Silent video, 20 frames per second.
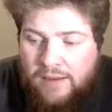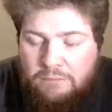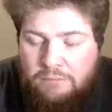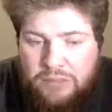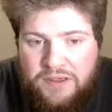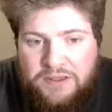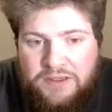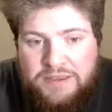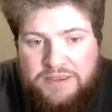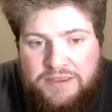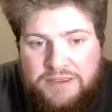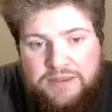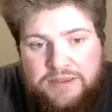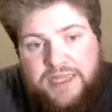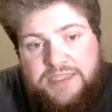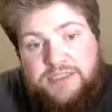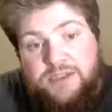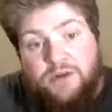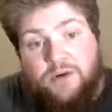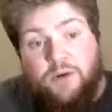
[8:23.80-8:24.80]
but
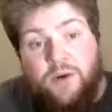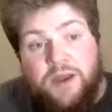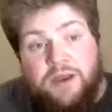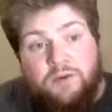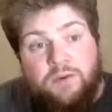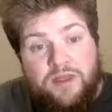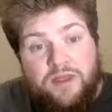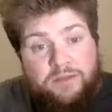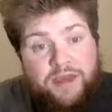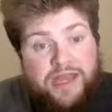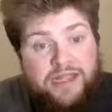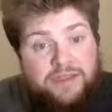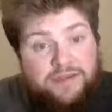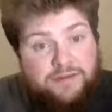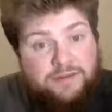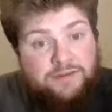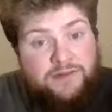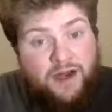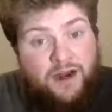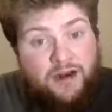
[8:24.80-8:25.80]
that's not quite what the
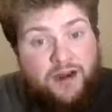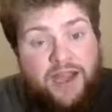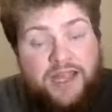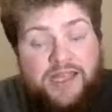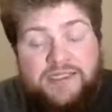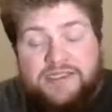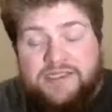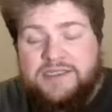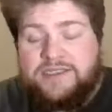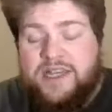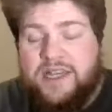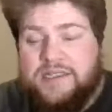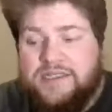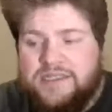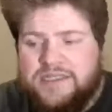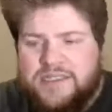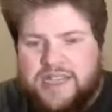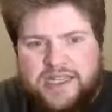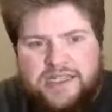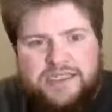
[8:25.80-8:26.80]
main art is, and
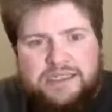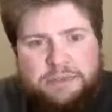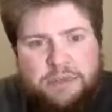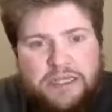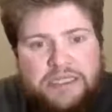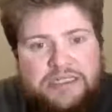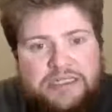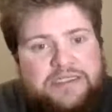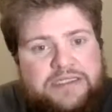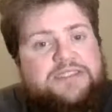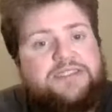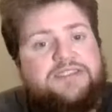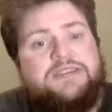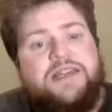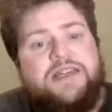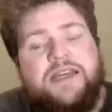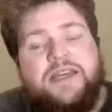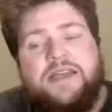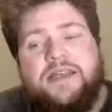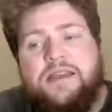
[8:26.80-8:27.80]
it's kind of surprising because you
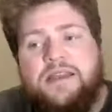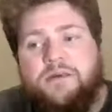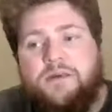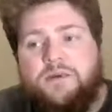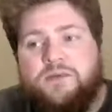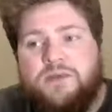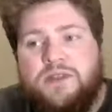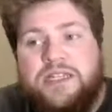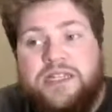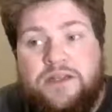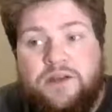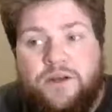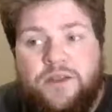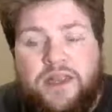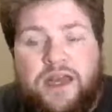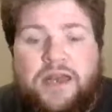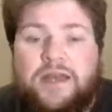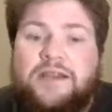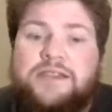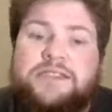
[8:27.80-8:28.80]
think they would lean on
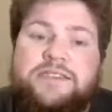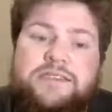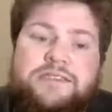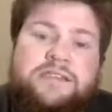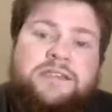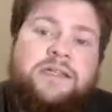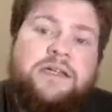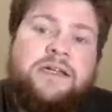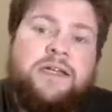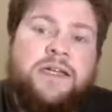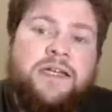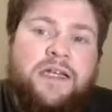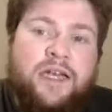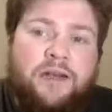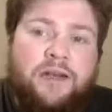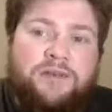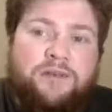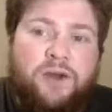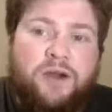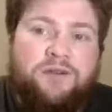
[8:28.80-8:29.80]
that, because
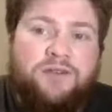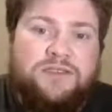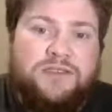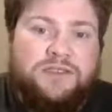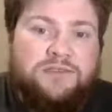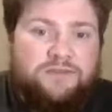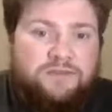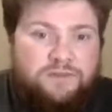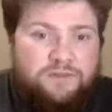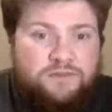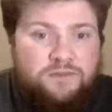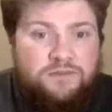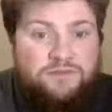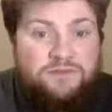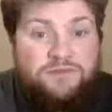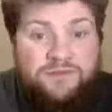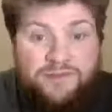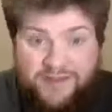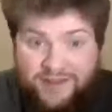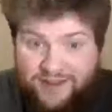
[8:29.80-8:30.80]
Captain Marvel's.
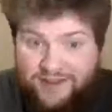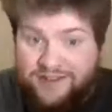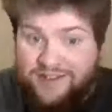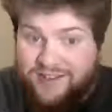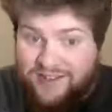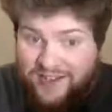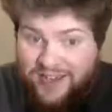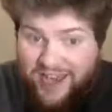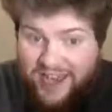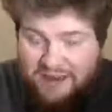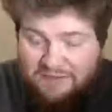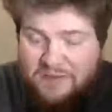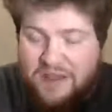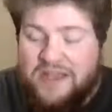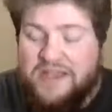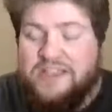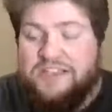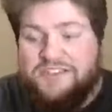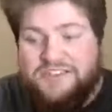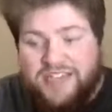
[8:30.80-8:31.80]
There I did it again.
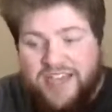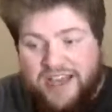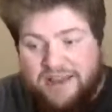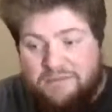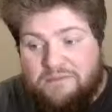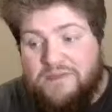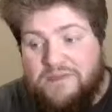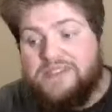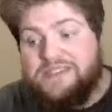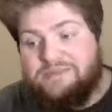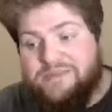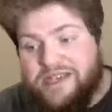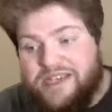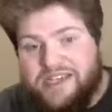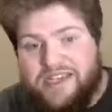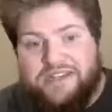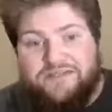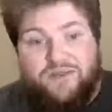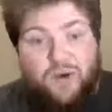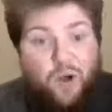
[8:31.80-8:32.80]
Shazam is a big
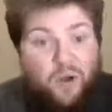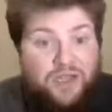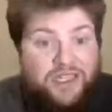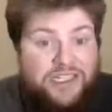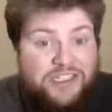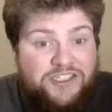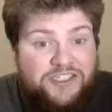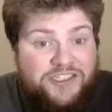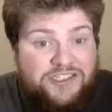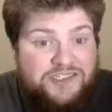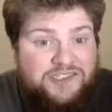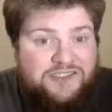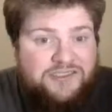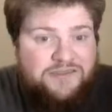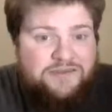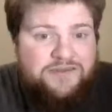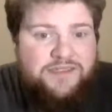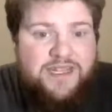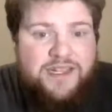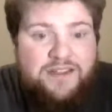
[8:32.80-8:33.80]
kind of all ages
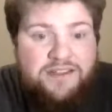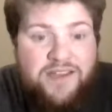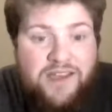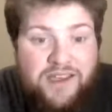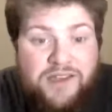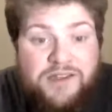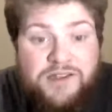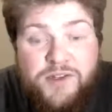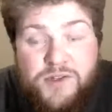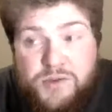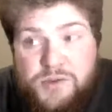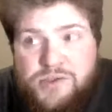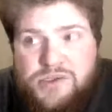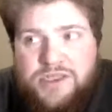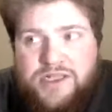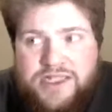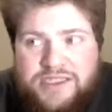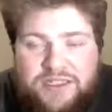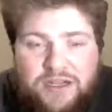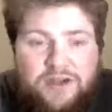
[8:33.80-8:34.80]
kind of thing, and
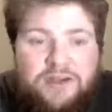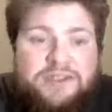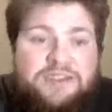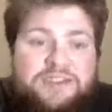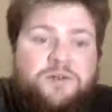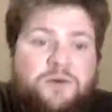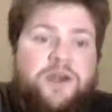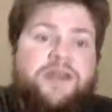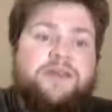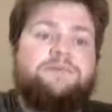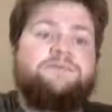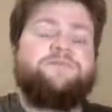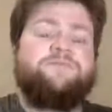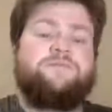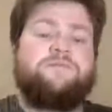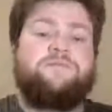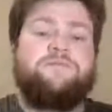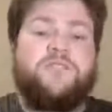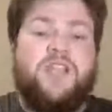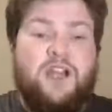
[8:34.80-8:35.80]
usually its art is quite
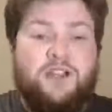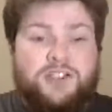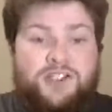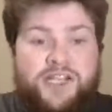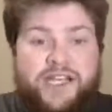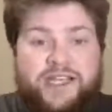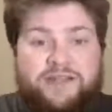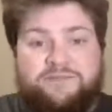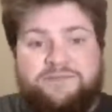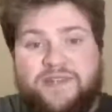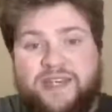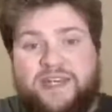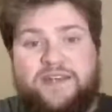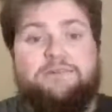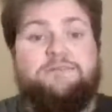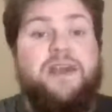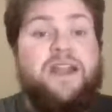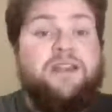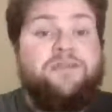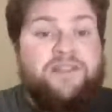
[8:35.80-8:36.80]
cartoony, and
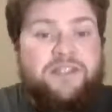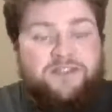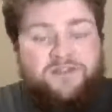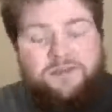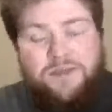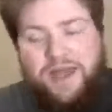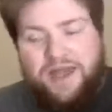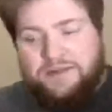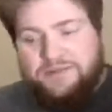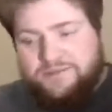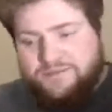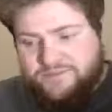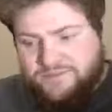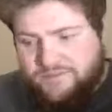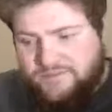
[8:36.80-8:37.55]
it benefits from that.